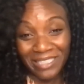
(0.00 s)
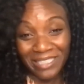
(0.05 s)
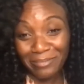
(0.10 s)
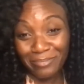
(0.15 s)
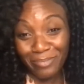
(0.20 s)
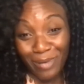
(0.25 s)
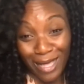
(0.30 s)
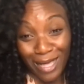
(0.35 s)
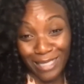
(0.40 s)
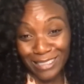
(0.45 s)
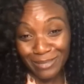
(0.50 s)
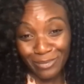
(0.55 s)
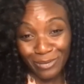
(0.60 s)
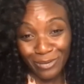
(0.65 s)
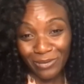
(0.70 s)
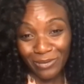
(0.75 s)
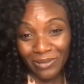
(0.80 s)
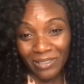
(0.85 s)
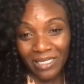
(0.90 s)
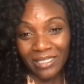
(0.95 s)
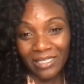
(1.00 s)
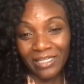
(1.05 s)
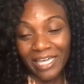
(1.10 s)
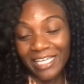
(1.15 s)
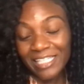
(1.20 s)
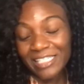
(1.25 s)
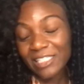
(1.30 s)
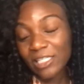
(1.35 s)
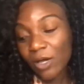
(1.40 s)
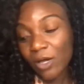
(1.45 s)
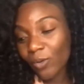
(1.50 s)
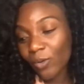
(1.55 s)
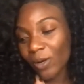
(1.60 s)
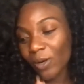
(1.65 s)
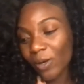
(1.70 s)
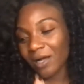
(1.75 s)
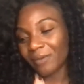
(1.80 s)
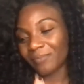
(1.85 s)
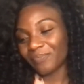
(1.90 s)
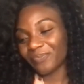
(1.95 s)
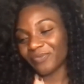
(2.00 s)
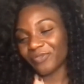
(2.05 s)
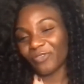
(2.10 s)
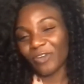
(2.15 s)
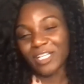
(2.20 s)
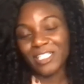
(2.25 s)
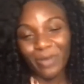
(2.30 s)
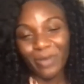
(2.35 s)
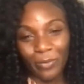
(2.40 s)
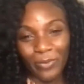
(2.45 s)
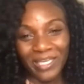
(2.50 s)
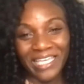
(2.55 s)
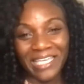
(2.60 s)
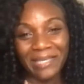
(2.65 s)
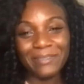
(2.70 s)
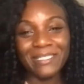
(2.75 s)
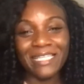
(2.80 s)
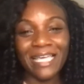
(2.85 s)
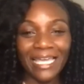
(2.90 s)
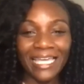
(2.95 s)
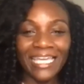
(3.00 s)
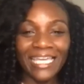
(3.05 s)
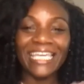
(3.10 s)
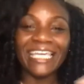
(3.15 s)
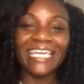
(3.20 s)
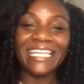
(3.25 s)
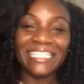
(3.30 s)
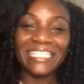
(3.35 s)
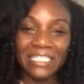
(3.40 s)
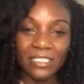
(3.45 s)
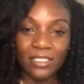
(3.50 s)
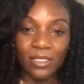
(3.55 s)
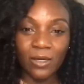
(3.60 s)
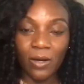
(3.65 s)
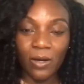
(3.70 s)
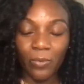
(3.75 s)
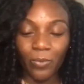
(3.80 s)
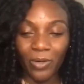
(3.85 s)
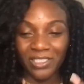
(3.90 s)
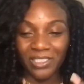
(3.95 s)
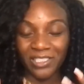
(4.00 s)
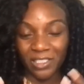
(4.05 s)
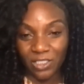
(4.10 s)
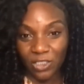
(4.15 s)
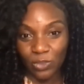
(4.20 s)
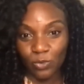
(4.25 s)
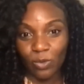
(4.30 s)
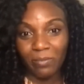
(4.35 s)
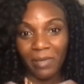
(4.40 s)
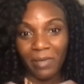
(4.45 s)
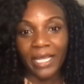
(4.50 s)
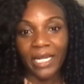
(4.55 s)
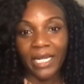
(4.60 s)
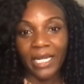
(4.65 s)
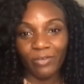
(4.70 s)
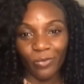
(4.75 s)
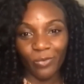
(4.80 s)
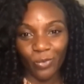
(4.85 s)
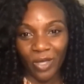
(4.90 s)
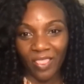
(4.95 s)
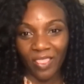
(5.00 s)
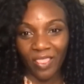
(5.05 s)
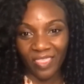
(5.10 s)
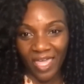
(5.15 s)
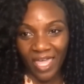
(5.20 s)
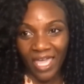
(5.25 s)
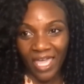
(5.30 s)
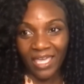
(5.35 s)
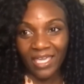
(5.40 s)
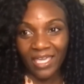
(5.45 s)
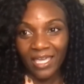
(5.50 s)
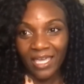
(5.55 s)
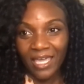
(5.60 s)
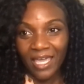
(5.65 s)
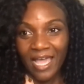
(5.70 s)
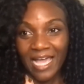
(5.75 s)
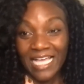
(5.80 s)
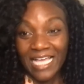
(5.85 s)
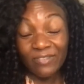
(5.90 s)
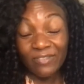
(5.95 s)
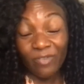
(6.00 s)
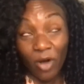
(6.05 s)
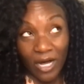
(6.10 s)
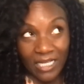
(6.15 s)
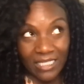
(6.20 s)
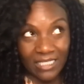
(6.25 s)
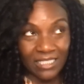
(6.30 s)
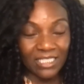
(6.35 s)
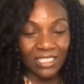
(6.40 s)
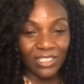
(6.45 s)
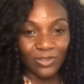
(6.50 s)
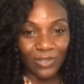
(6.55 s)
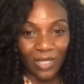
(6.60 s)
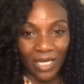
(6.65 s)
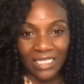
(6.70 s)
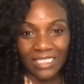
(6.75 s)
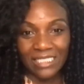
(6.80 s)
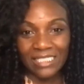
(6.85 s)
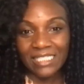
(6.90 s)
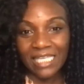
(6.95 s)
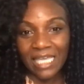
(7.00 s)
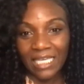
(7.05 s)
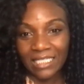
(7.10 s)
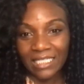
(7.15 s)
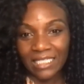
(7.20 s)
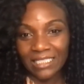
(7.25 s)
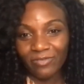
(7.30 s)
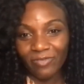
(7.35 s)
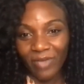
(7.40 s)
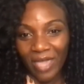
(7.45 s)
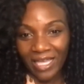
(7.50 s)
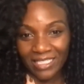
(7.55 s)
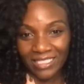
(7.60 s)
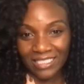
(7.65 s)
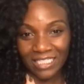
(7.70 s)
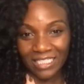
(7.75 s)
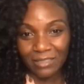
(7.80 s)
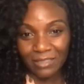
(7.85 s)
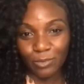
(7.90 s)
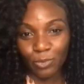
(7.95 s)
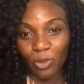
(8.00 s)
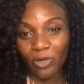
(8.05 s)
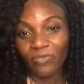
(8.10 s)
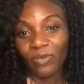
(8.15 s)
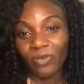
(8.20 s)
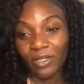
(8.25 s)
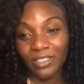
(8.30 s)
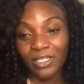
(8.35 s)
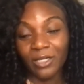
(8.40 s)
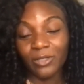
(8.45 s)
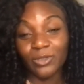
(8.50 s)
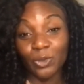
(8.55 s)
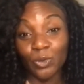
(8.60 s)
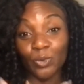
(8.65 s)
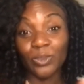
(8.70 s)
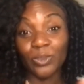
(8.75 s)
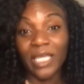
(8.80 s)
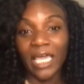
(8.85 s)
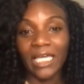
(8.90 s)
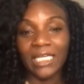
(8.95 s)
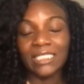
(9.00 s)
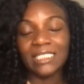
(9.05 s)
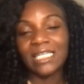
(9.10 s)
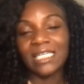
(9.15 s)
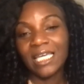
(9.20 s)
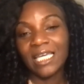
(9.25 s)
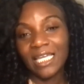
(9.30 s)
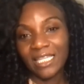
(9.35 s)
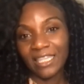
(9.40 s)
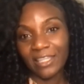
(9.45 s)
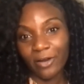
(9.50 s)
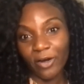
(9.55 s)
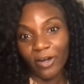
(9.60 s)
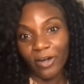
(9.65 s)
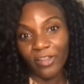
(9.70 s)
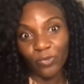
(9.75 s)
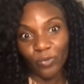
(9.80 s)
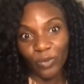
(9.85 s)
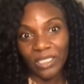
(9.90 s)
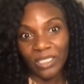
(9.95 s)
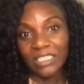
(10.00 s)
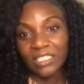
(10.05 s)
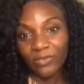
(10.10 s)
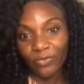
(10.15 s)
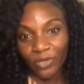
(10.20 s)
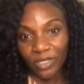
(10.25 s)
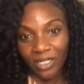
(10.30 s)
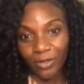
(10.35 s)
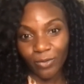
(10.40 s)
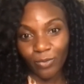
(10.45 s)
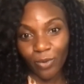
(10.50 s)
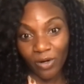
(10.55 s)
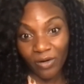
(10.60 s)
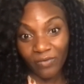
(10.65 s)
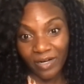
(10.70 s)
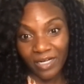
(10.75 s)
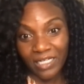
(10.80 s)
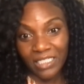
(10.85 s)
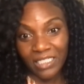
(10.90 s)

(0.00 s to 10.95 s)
impossible. Okay, so first of all, we keep saying it. And so I want to just remind everyone that as far as the United States vaccines portfolio to date, there are 3 different coronavirus